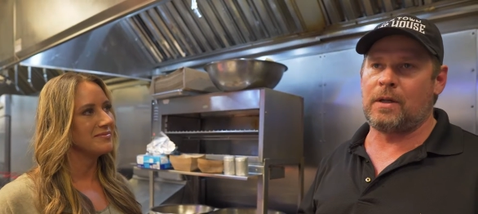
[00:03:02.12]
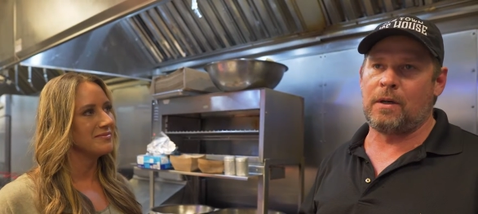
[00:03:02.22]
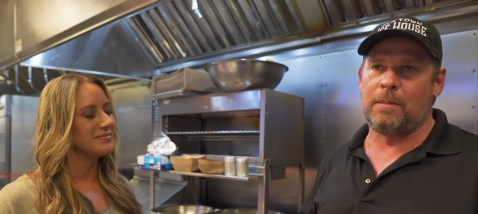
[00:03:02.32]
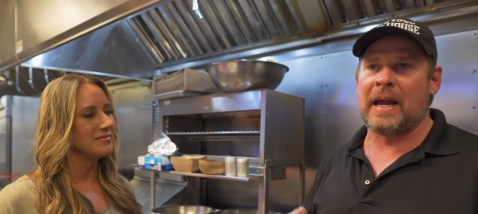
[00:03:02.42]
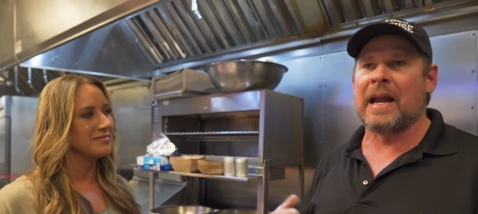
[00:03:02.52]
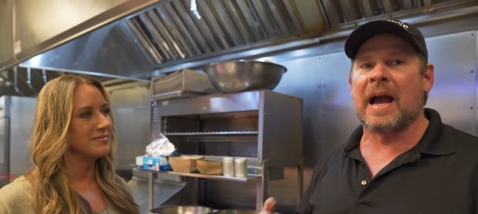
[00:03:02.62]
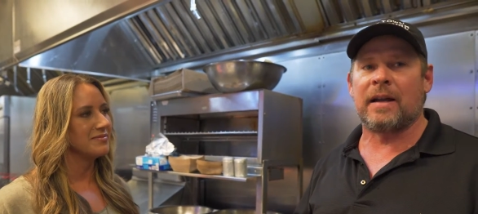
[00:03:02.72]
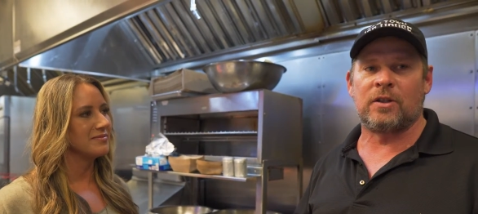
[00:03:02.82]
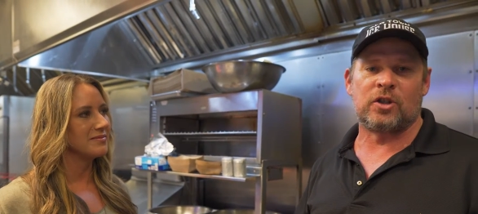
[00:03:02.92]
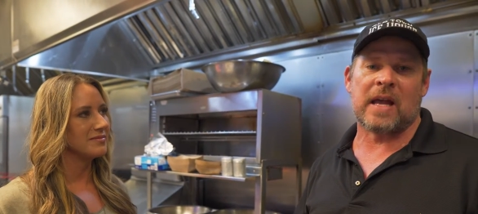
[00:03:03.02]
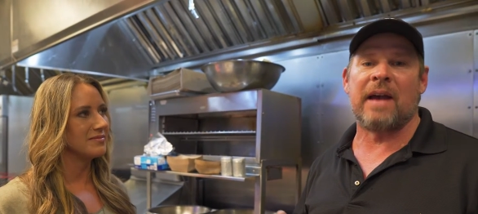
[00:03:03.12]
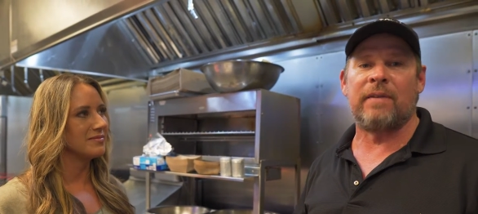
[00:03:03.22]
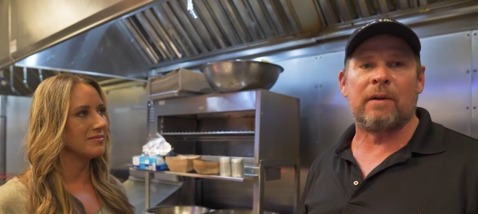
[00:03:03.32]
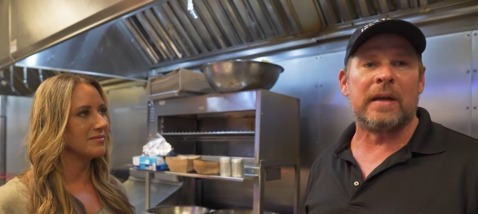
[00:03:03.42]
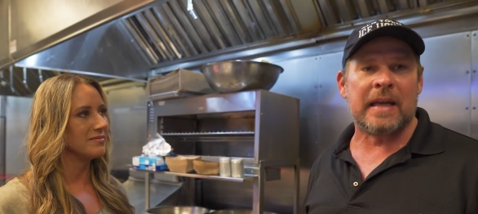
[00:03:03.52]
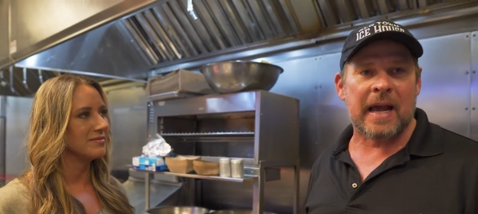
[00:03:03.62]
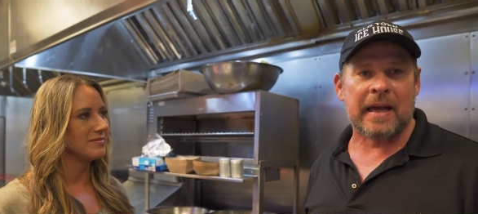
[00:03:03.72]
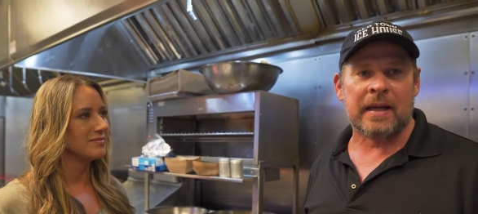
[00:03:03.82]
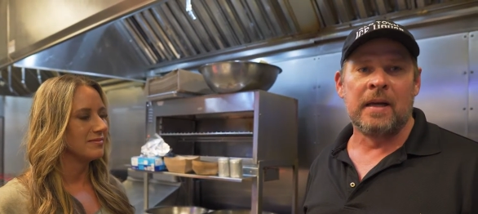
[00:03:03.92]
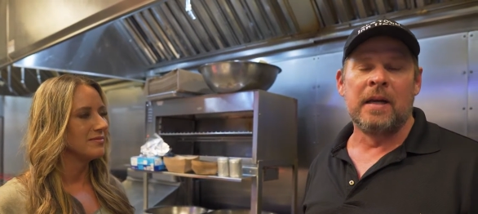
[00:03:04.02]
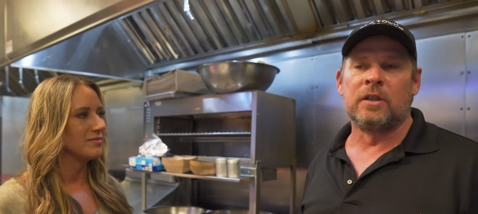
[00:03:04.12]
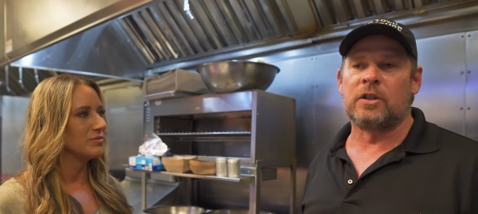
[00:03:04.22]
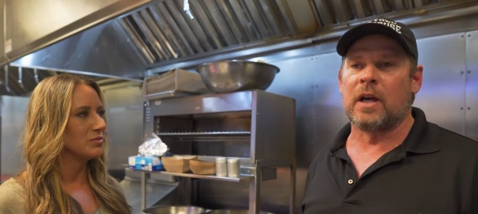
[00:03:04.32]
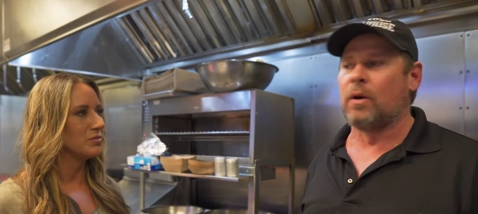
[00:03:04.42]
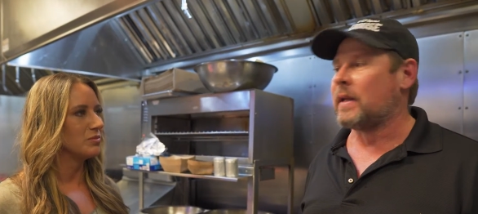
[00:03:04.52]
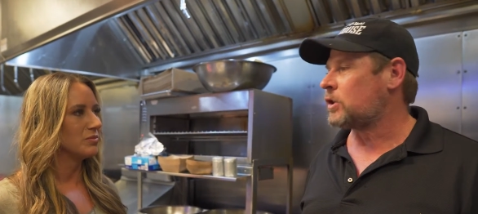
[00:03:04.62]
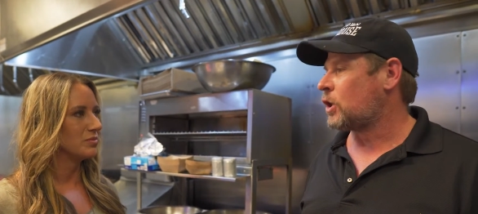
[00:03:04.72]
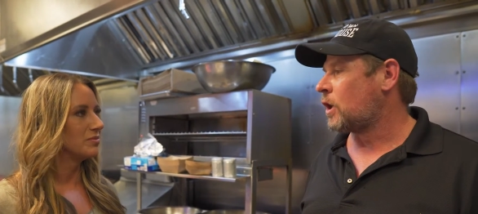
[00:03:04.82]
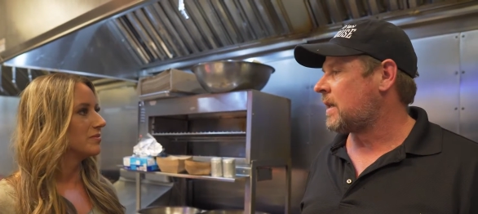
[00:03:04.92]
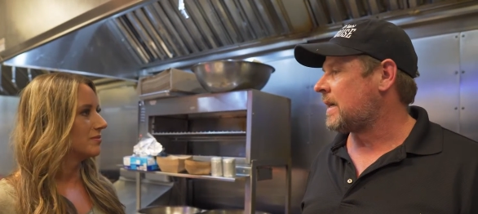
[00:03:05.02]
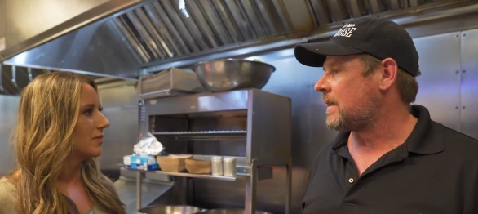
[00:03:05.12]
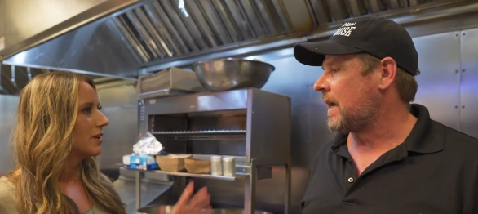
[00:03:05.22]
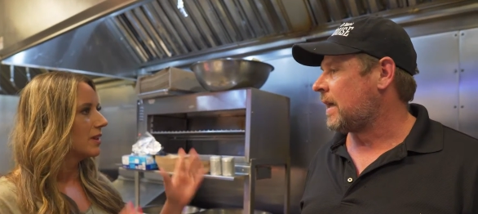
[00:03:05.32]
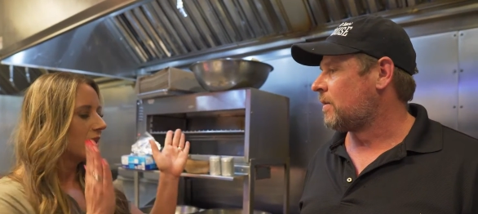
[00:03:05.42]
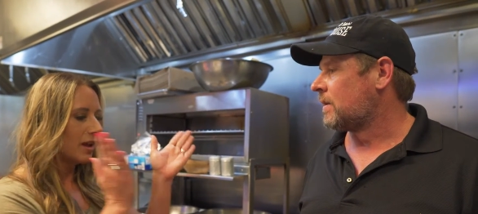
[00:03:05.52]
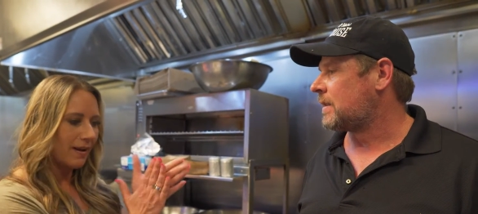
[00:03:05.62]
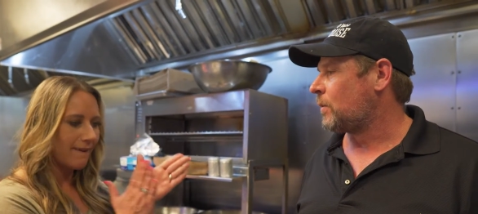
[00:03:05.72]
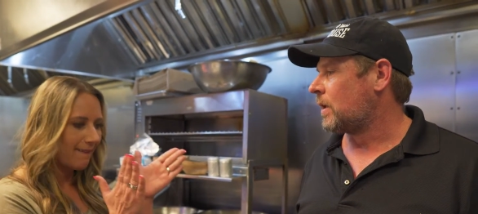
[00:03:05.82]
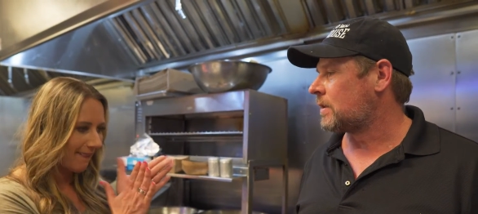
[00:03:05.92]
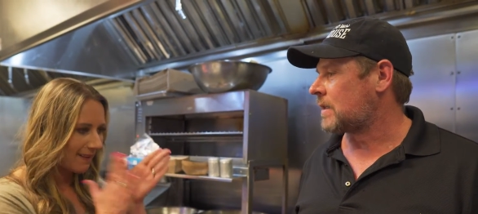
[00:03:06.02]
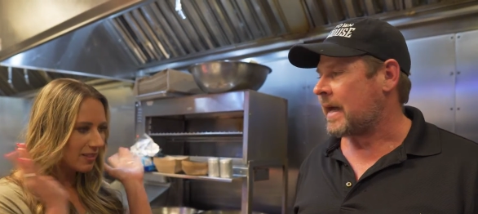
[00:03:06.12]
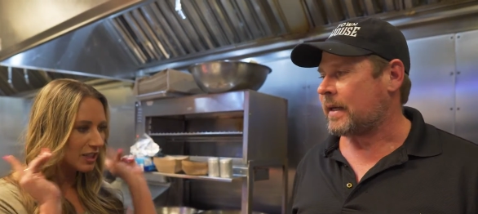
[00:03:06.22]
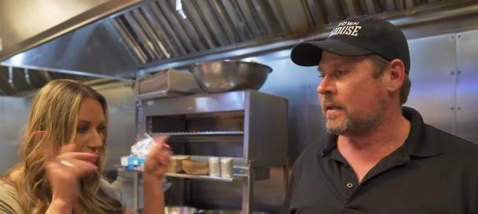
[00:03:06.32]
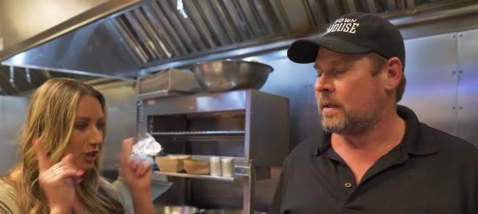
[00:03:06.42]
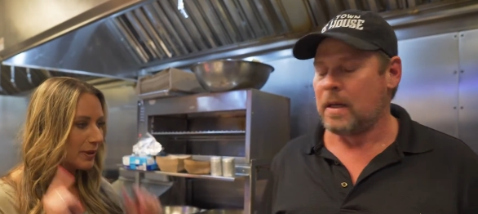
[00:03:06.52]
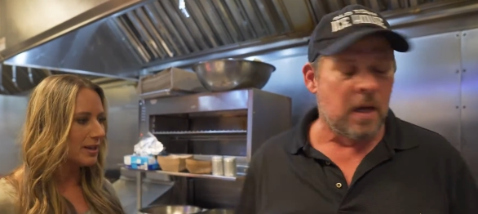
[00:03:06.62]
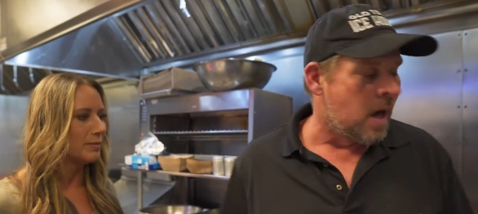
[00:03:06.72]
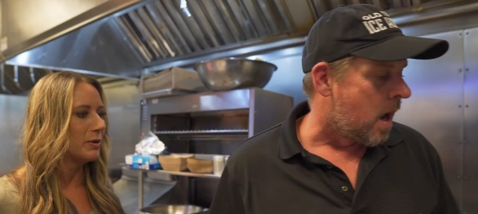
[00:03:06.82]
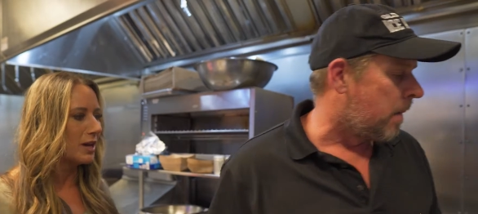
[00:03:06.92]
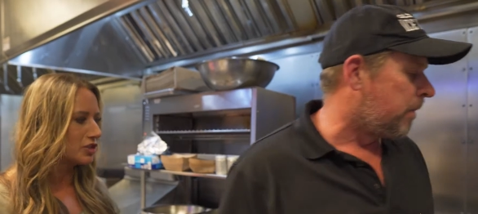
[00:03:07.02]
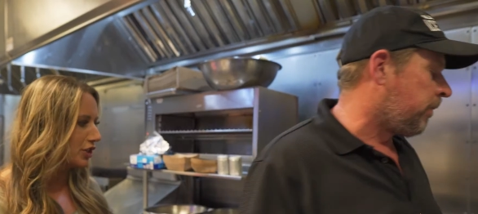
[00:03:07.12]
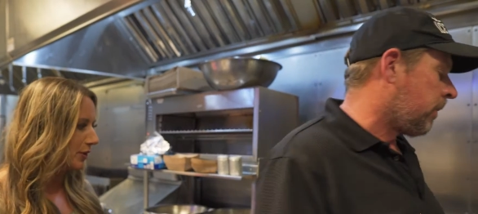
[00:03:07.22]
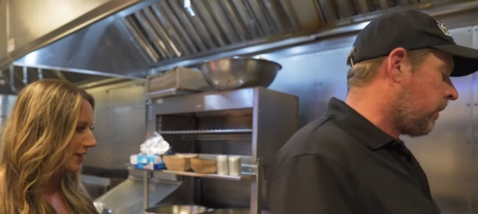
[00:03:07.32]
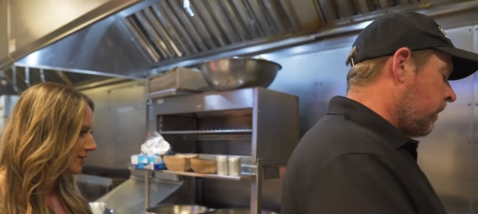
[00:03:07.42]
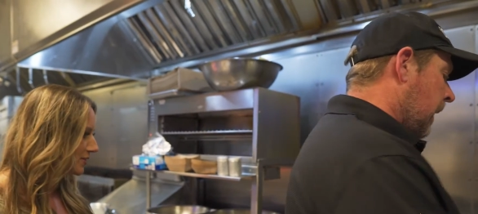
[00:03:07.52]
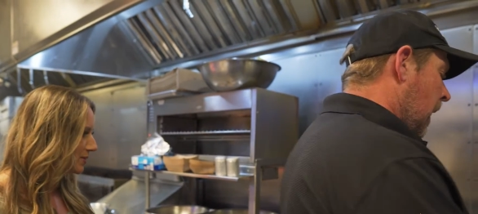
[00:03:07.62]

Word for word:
Speaker 1: you may not just have every day. So let's cook that together and see what it looks like.
Speaker 2: Let's do it. Let me watch you do this.